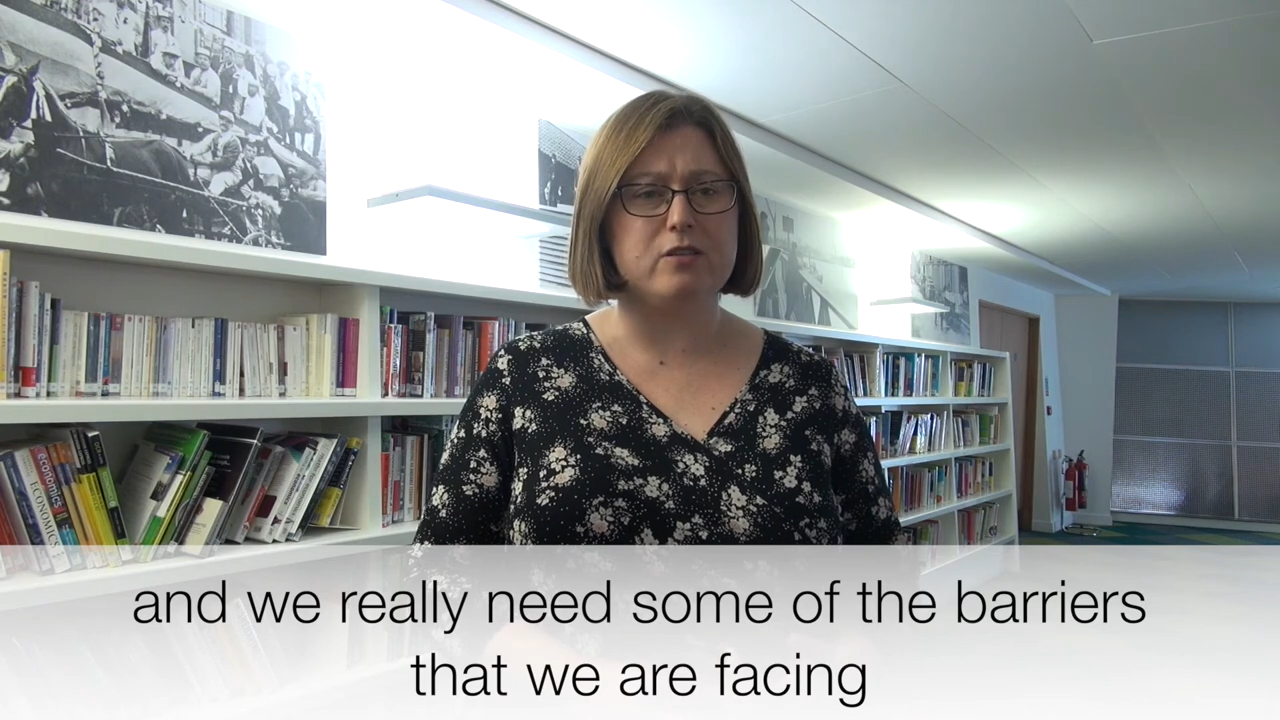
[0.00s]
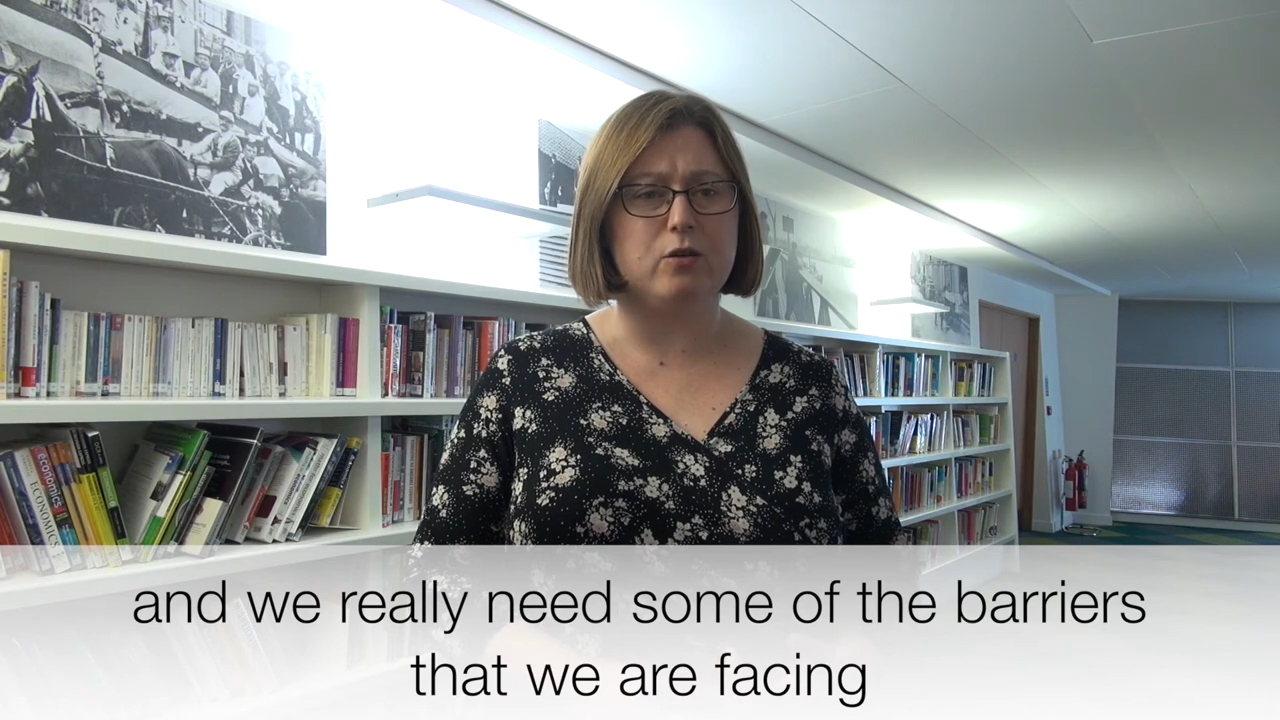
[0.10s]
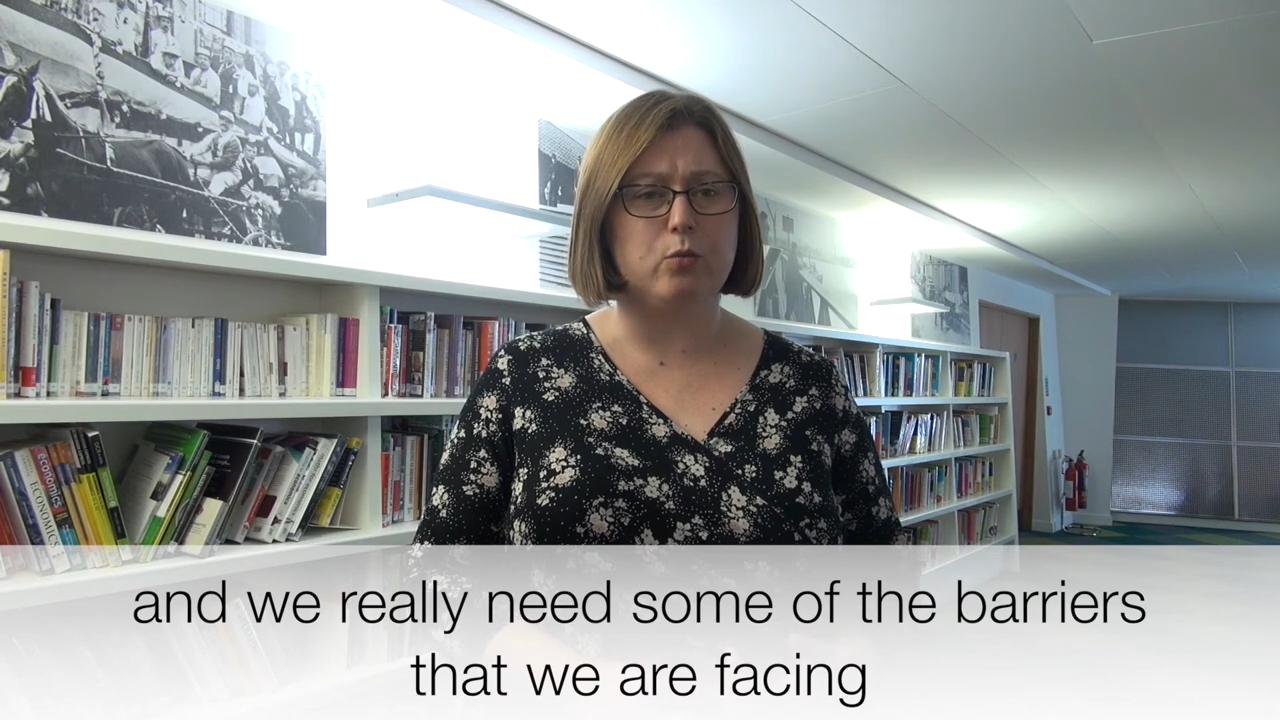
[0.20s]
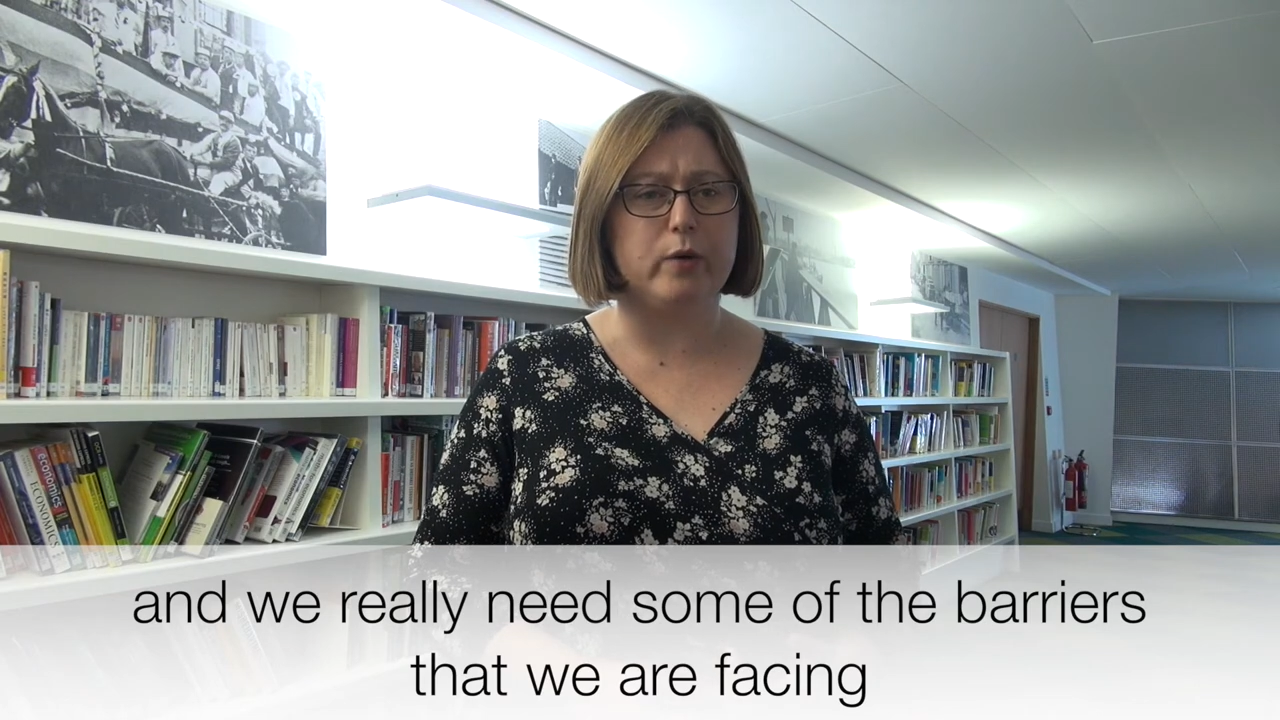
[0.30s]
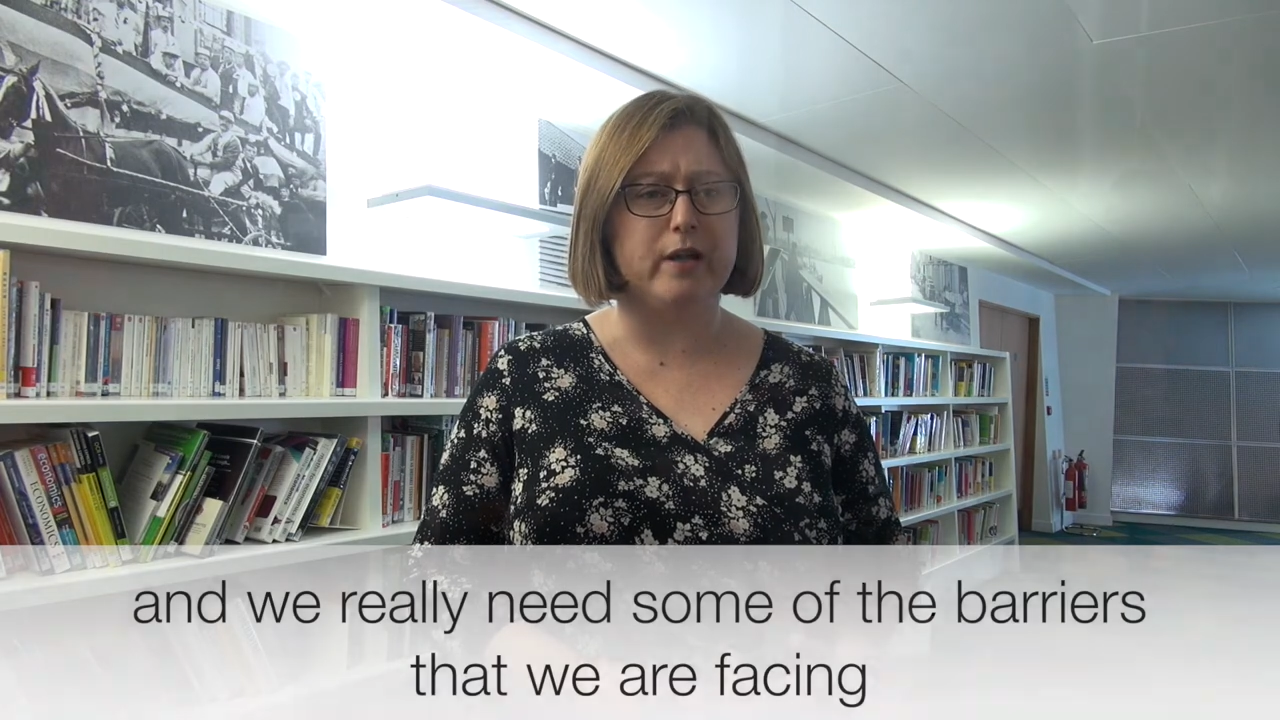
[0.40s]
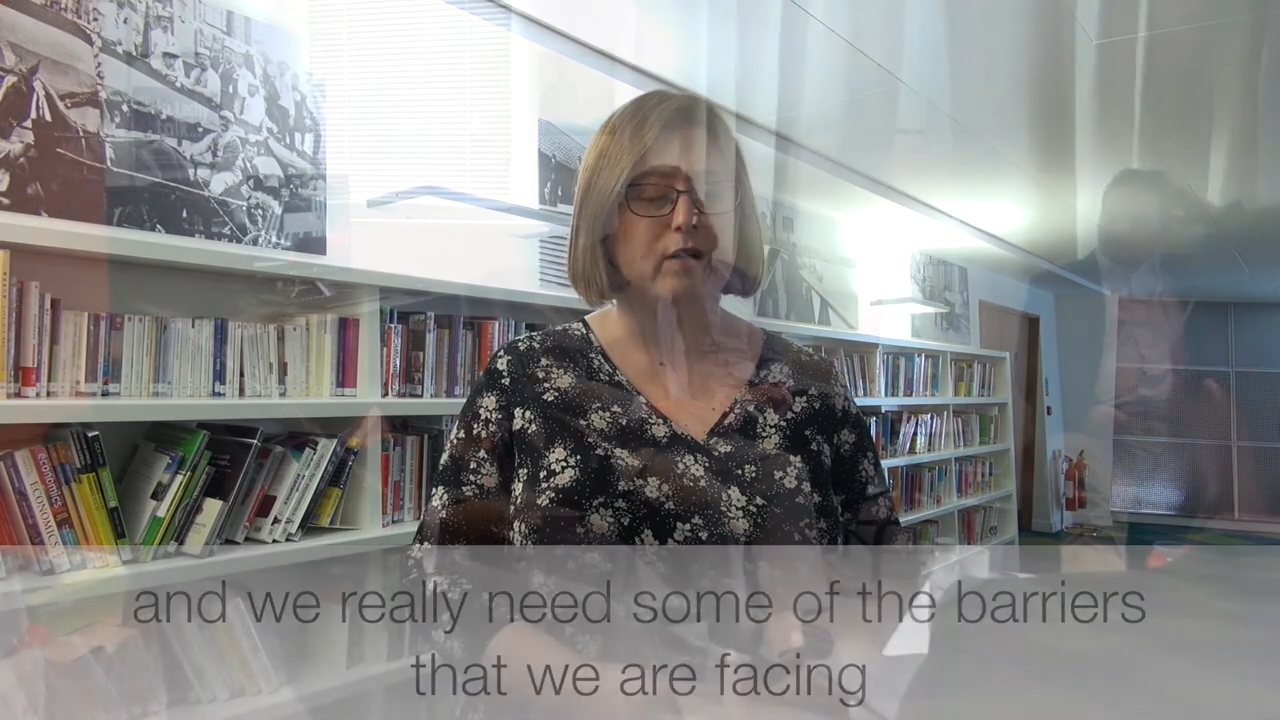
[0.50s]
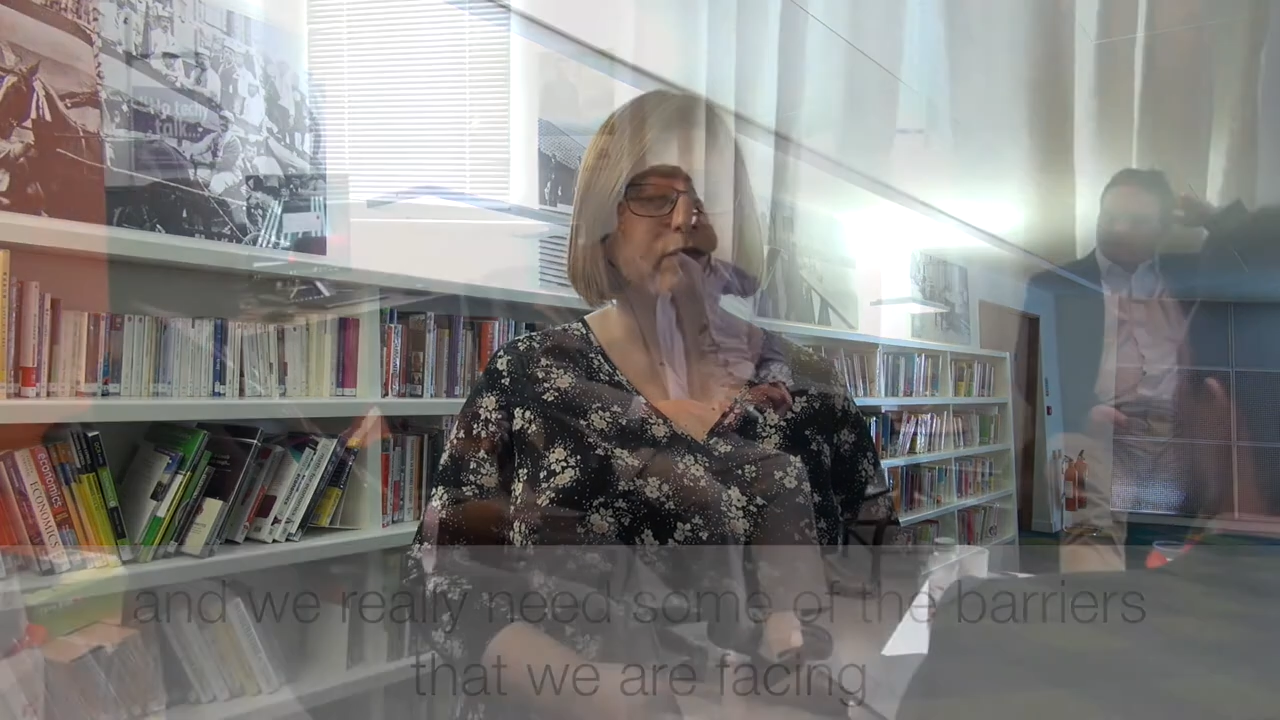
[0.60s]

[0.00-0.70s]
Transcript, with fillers: that we are